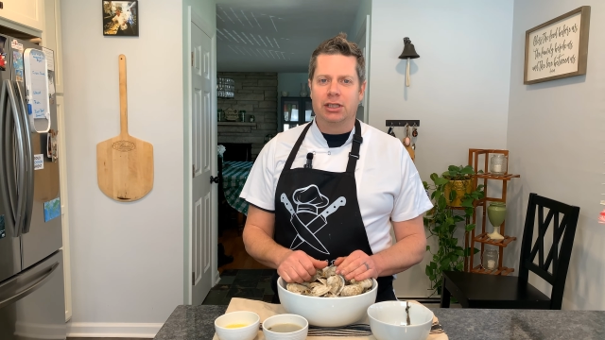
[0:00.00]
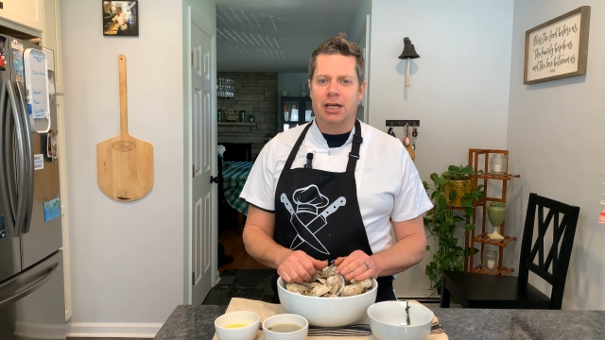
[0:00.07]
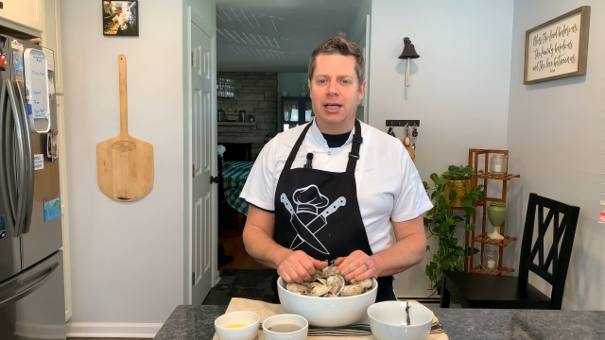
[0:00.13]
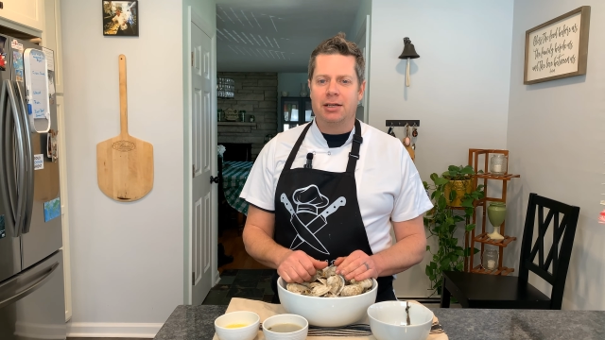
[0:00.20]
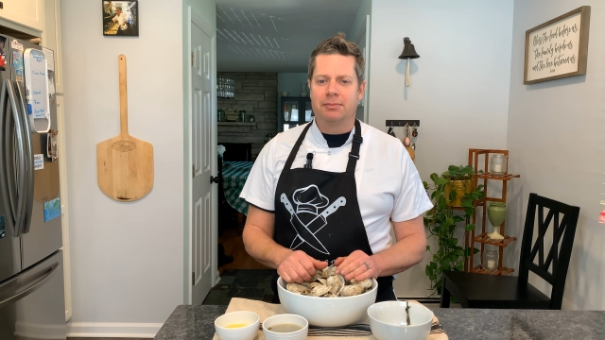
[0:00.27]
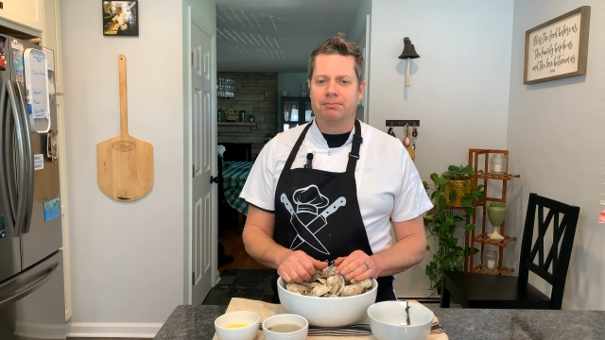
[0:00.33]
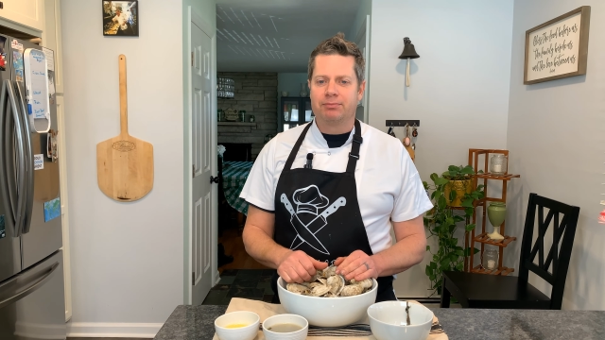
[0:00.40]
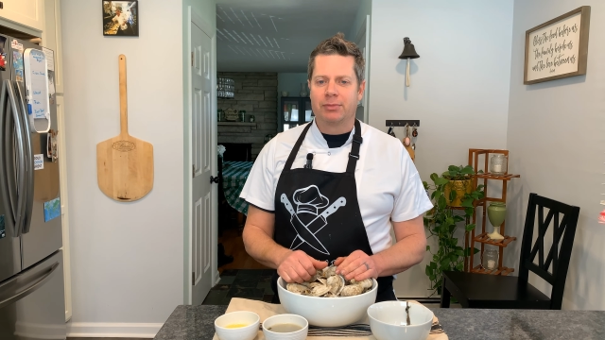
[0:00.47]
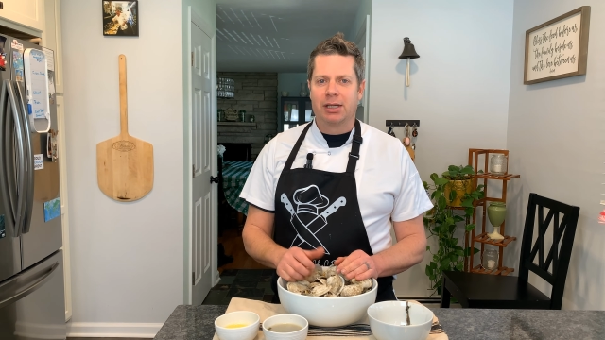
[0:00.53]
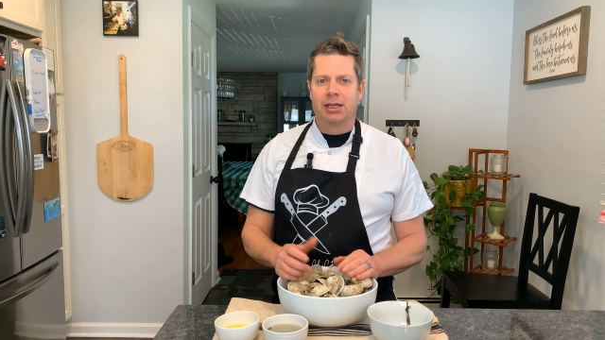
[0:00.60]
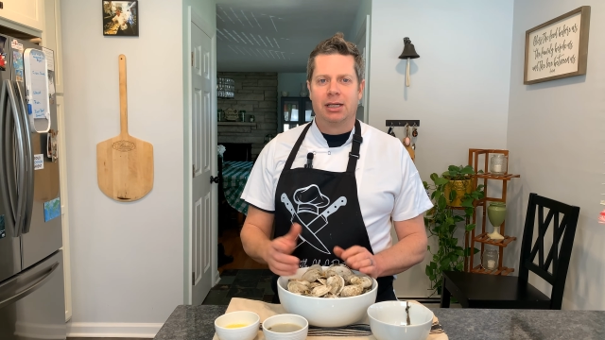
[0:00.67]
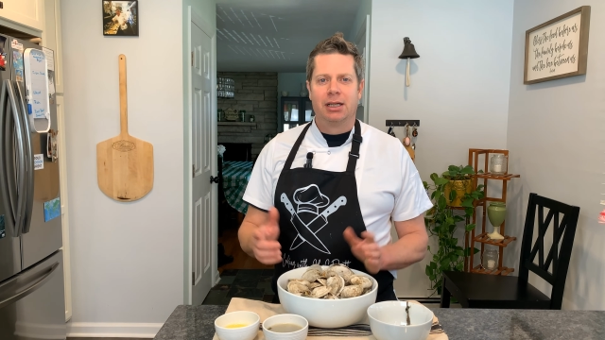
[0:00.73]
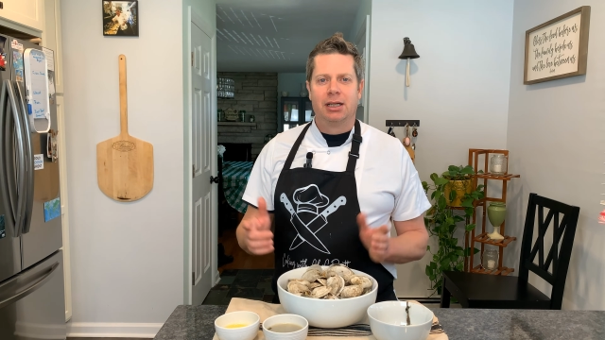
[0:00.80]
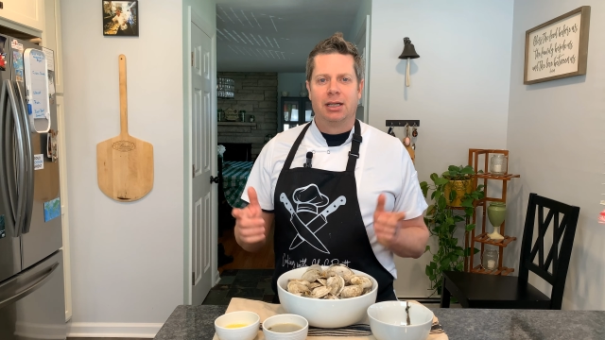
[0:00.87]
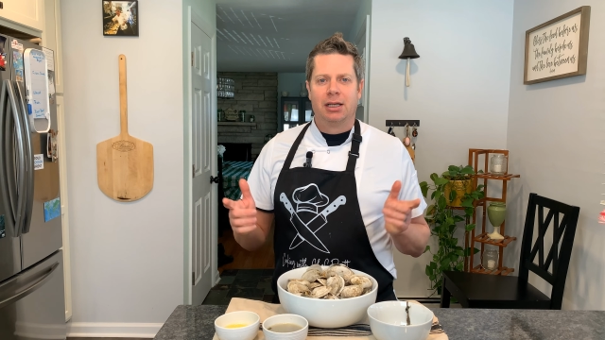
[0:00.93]
then,
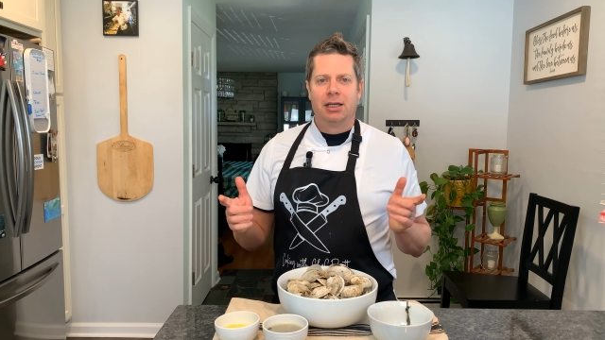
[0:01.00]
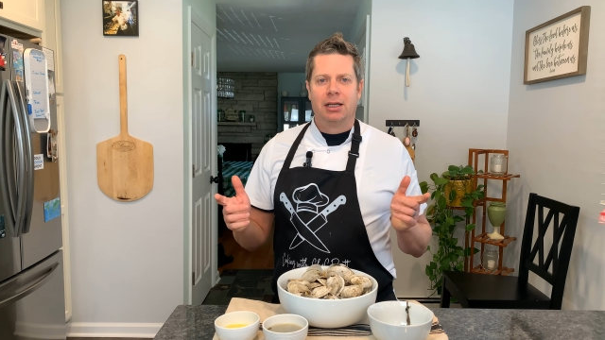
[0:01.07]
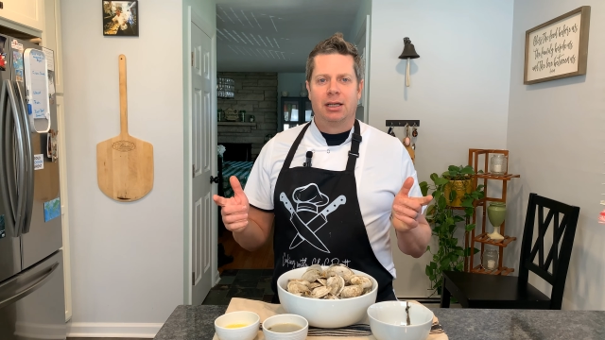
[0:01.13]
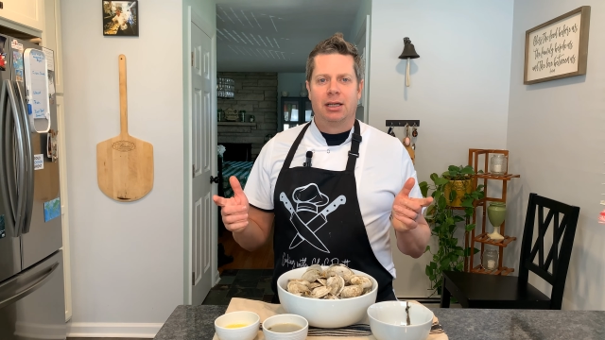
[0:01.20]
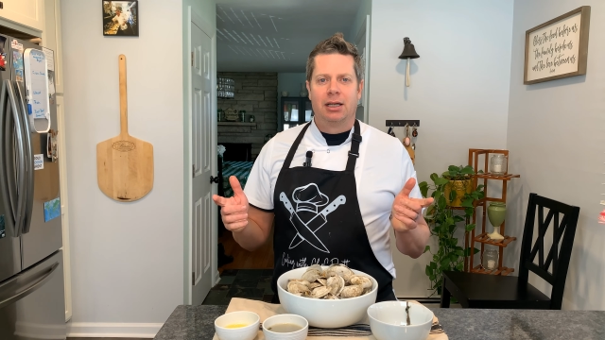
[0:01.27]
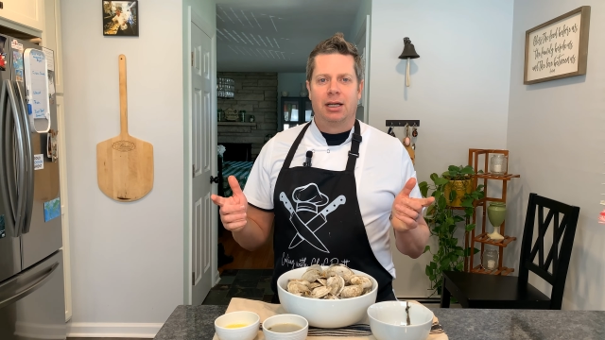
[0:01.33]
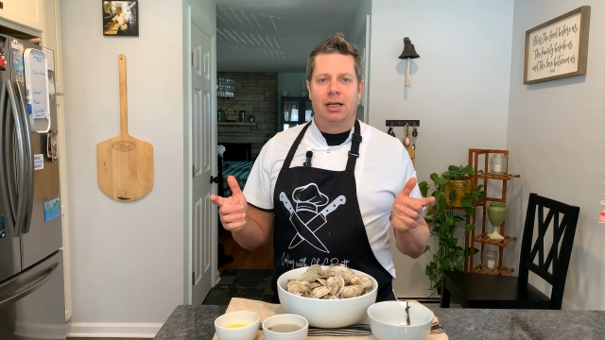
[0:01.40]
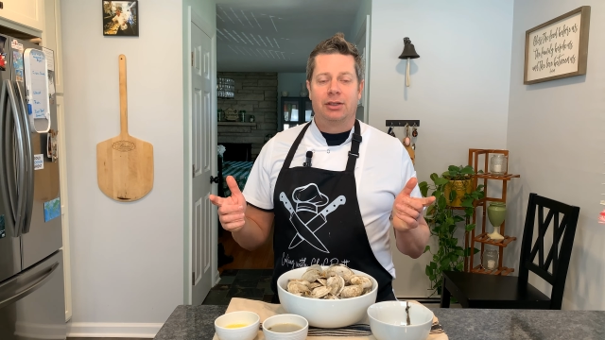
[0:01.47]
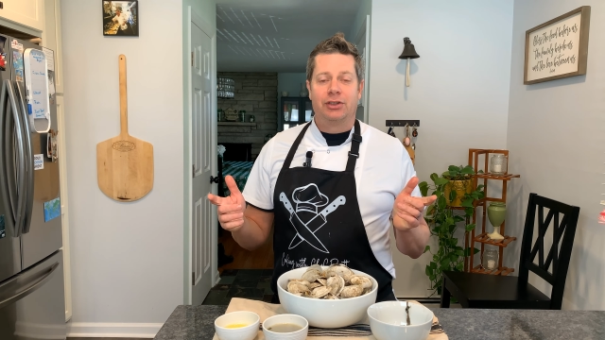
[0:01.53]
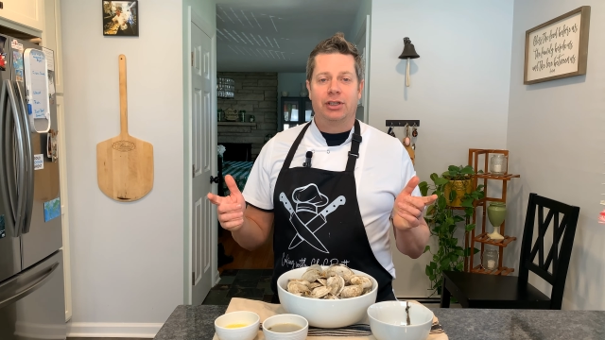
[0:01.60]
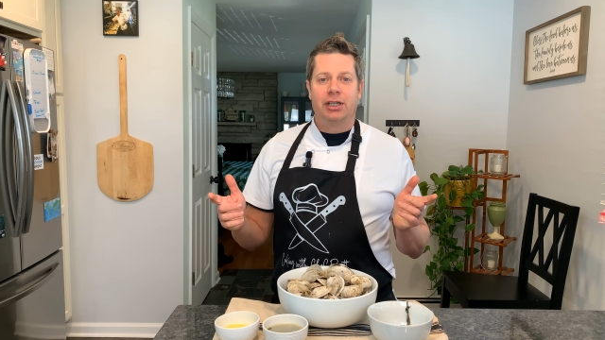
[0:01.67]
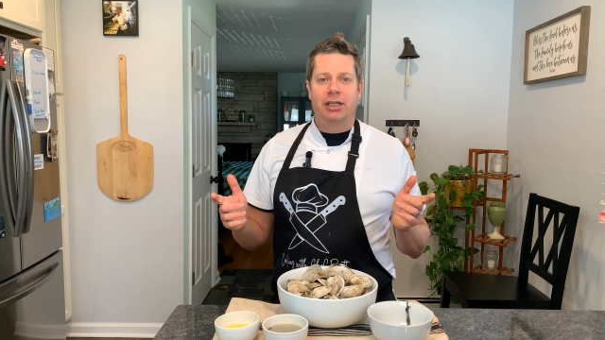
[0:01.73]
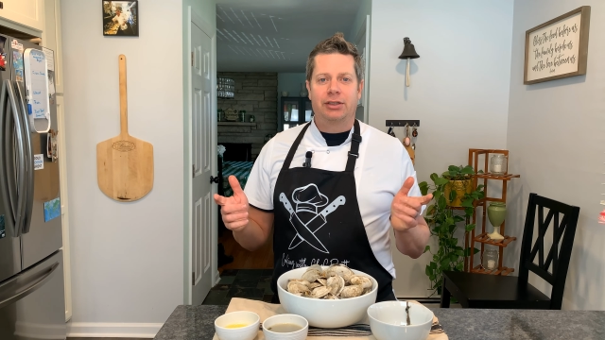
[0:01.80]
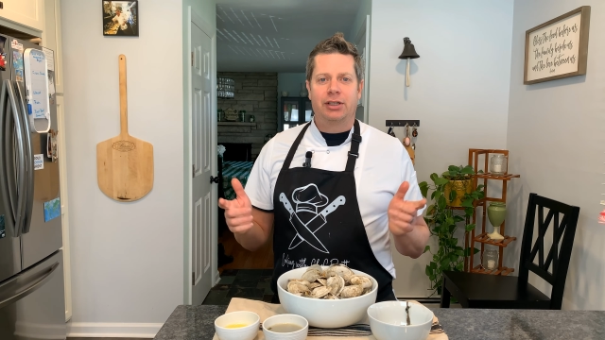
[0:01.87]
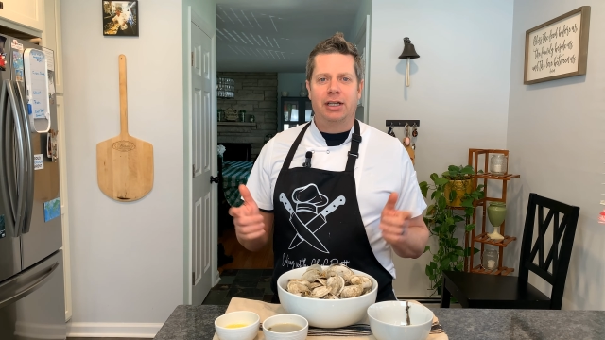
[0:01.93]
see
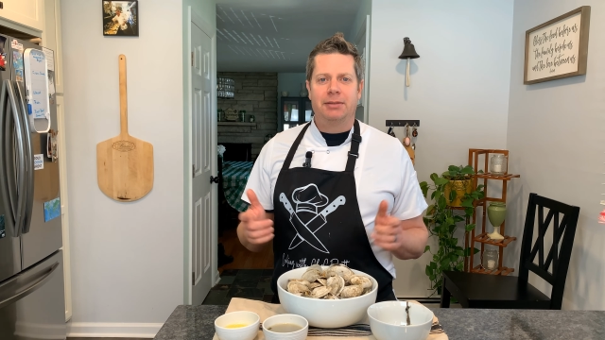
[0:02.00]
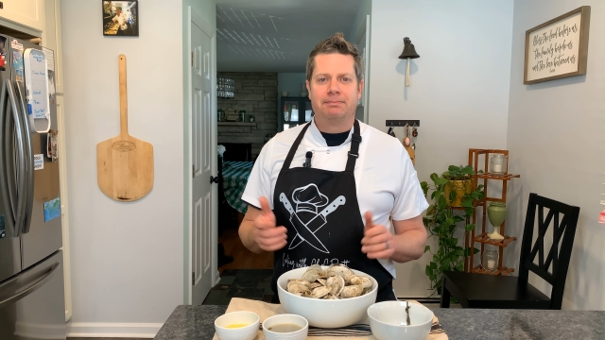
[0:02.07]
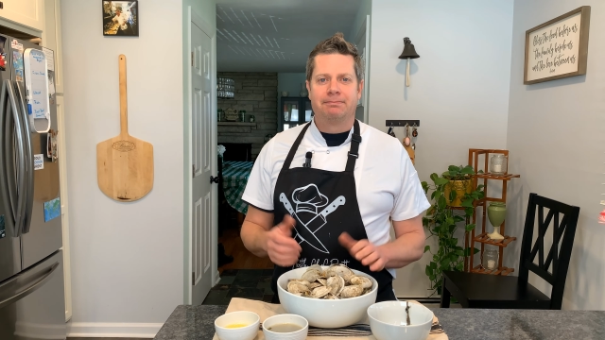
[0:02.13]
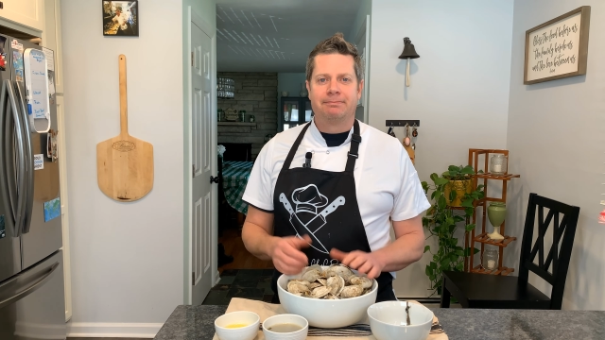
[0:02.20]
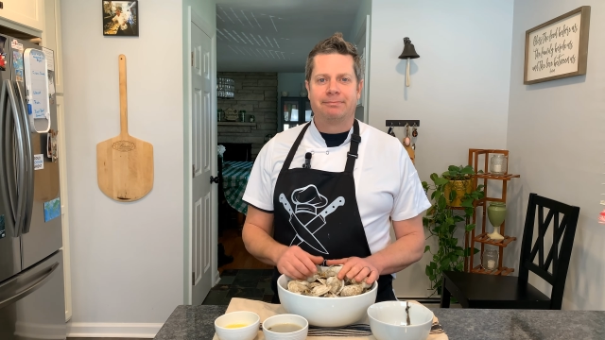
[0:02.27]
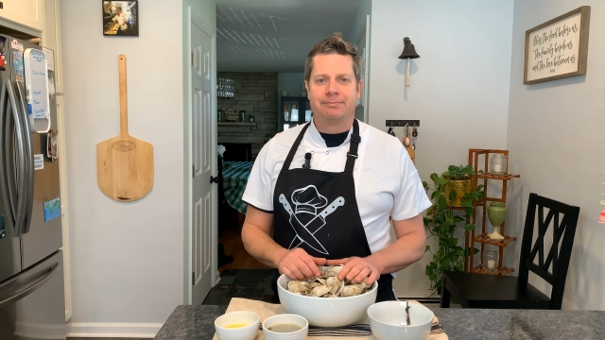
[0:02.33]
you next time.